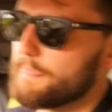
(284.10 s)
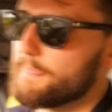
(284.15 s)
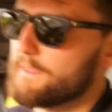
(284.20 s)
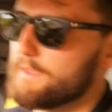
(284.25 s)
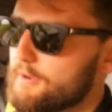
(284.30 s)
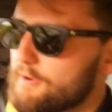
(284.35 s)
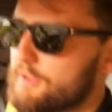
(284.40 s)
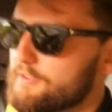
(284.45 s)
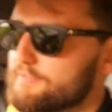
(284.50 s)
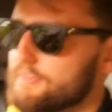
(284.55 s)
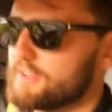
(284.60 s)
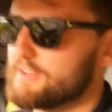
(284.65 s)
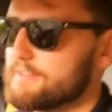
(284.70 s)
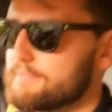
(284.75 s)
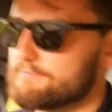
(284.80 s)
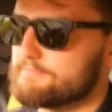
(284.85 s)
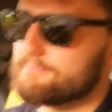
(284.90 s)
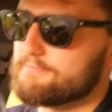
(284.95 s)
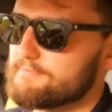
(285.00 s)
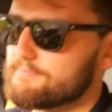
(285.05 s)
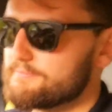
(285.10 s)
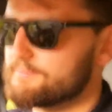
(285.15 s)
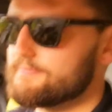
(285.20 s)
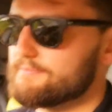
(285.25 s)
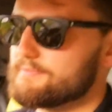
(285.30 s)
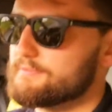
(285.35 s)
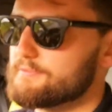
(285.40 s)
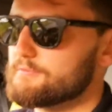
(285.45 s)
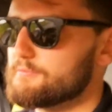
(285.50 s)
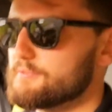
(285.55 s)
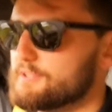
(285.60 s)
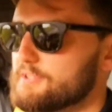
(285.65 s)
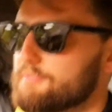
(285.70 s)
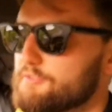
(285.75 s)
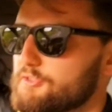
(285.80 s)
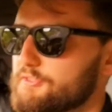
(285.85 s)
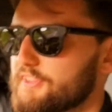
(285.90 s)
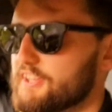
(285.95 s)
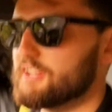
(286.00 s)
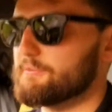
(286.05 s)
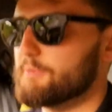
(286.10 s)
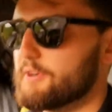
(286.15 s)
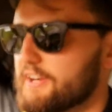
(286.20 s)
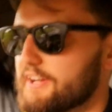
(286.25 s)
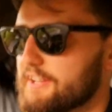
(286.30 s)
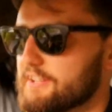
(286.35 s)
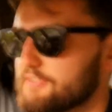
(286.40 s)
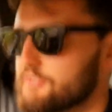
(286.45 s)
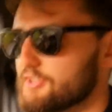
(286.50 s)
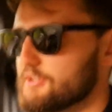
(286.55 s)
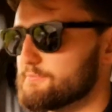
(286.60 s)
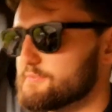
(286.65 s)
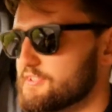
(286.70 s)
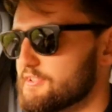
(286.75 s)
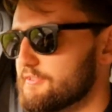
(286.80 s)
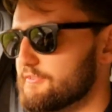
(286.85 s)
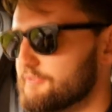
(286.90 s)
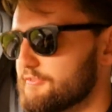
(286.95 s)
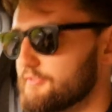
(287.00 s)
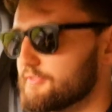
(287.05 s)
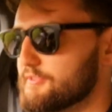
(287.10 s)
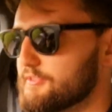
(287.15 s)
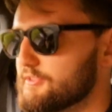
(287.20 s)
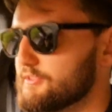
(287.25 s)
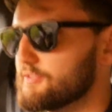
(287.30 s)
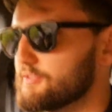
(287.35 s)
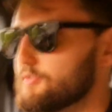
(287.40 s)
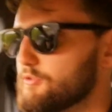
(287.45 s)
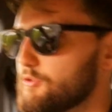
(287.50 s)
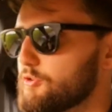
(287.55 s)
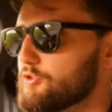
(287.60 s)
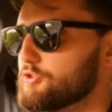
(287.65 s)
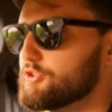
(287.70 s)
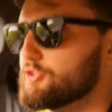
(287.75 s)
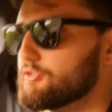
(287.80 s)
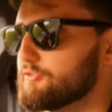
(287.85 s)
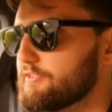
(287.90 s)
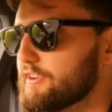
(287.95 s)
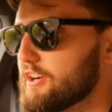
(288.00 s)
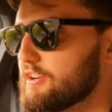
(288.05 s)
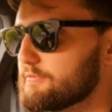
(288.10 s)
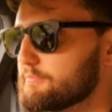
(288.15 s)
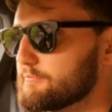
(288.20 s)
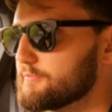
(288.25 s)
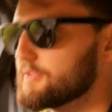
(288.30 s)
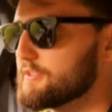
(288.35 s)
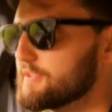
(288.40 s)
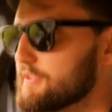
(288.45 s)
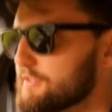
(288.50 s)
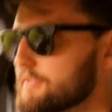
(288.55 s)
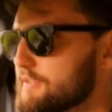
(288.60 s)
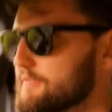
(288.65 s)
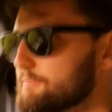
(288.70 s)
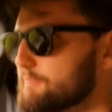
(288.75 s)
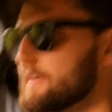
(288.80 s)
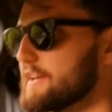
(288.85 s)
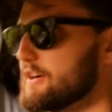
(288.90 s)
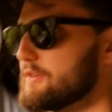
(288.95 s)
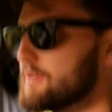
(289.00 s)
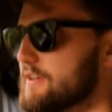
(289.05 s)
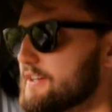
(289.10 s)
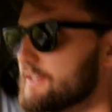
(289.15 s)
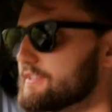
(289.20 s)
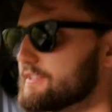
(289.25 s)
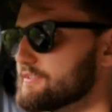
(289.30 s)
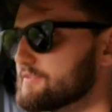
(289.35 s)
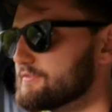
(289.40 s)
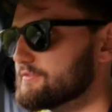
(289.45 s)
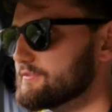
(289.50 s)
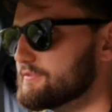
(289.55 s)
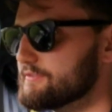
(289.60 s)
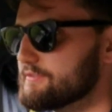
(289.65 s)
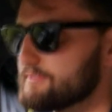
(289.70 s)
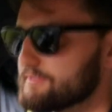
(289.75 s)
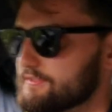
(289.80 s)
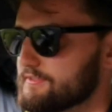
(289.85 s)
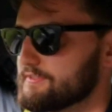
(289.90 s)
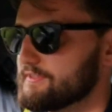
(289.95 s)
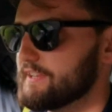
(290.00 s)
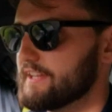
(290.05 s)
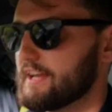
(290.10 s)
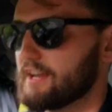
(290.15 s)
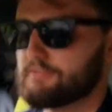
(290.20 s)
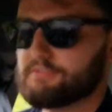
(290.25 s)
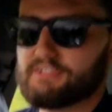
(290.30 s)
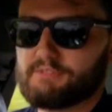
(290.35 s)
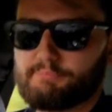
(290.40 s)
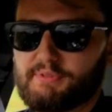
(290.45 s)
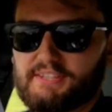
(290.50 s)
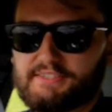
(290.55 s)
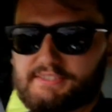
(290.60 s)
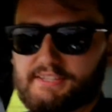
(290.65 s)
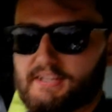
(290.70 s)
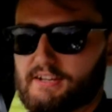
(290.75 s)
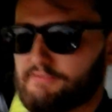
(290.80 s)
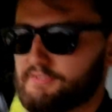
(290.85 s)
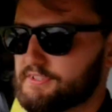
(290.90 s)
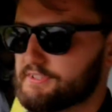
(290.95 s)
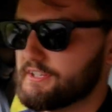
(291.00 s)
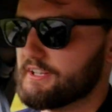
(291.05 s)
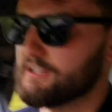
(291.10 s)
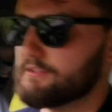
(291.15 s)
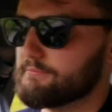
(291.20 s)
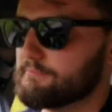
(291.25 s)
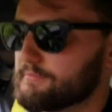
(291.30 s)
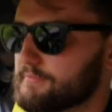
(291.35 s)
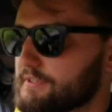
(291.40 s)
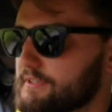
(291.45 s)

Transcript: However, if you think about it in terms of all year round power, the Audi beats it every time,